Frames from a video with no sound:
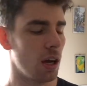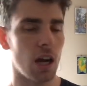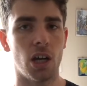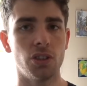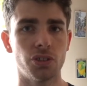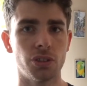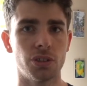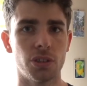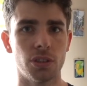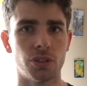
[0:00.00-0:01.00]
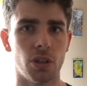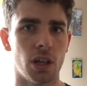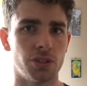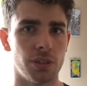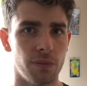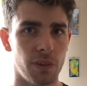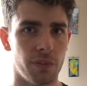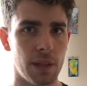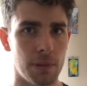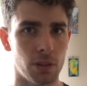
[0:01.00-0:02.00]
100 to
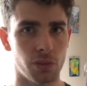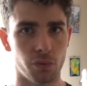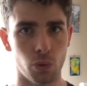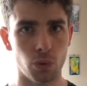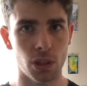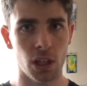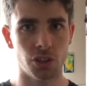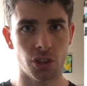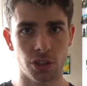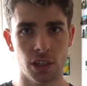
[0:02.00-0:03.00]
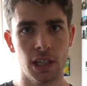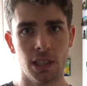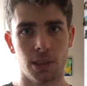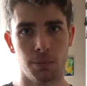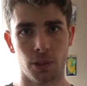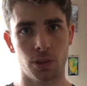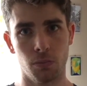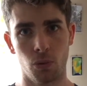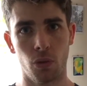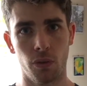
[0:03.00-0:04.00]
150 mils of water, just to put some
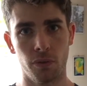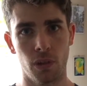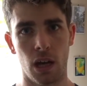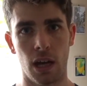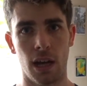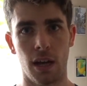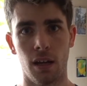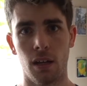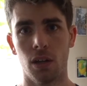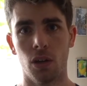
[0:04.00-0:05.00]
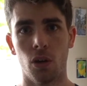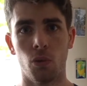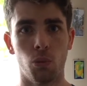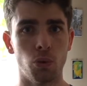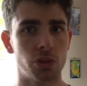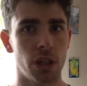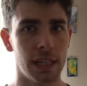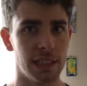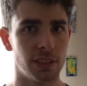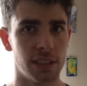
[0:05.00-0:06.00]
more water
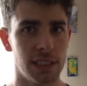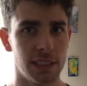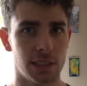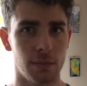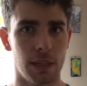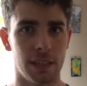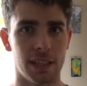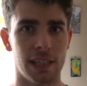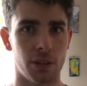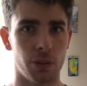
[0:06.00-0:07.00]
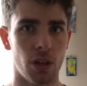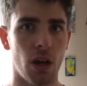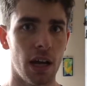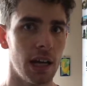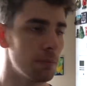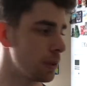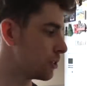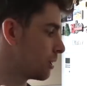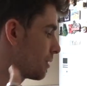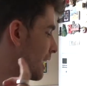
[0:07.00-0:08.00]
into this to make the liquid higher, because
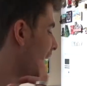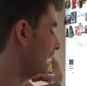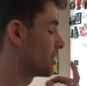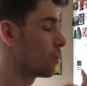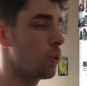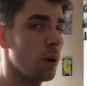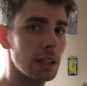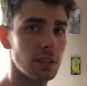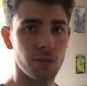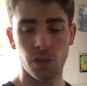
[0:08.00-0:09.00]
I'm going to add quite a few